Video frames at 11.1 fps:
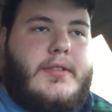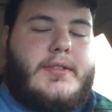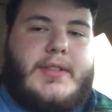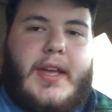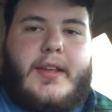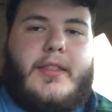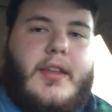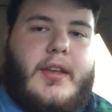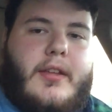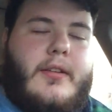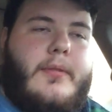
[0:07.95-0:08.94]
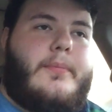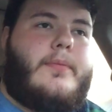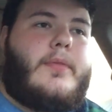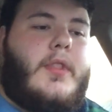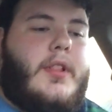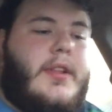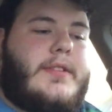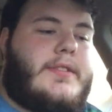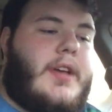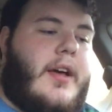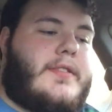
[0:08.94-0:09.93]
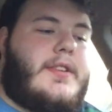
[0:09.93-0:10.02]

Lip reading: Second thing, let's talk